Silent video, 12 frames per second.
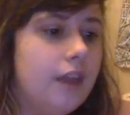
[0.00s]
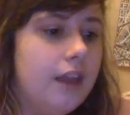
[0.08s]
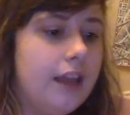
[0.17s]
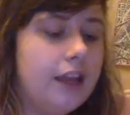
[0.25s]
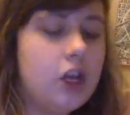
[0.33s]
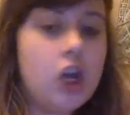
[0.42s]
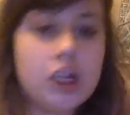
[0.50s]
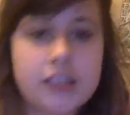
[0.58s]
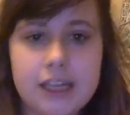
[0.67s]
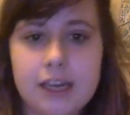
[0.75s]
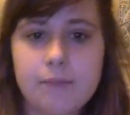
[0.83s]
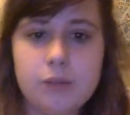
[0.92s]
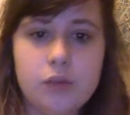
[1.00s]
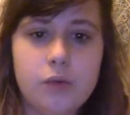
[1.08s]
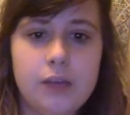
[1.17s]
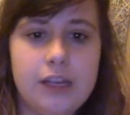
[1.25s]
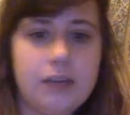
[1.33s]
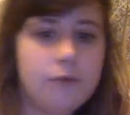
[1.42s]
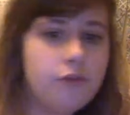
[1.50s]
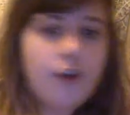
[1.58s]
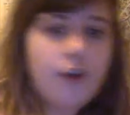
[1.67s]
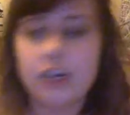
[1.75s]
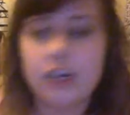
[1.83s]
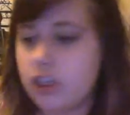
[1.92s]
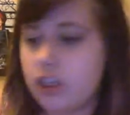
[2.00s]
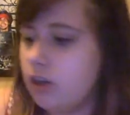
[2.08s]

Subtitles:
like cutting in between French